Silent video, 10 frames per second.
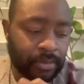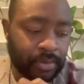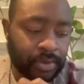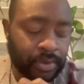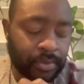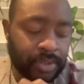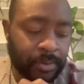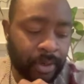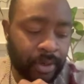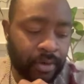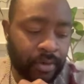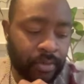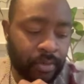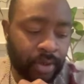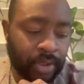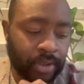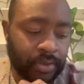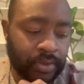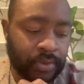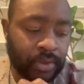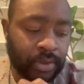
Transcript: just some inspiring work that they do.